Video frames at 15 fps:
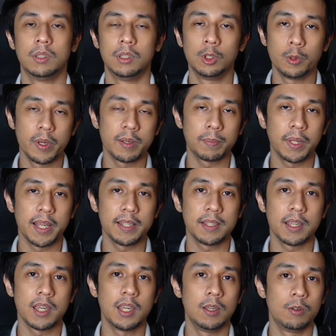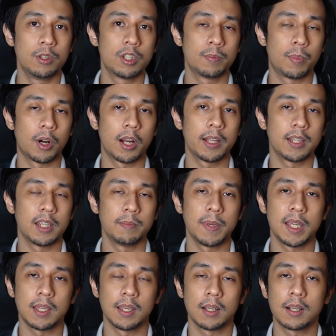Lubing plays a huge part in
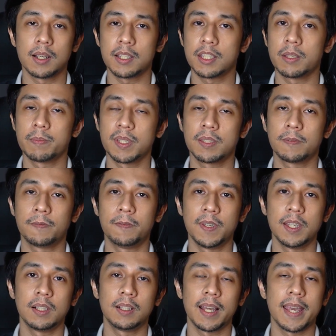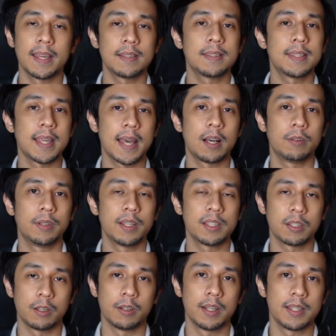making customs feel and sound
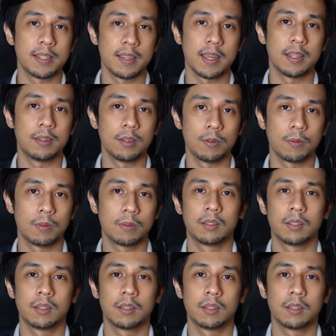as good as they do.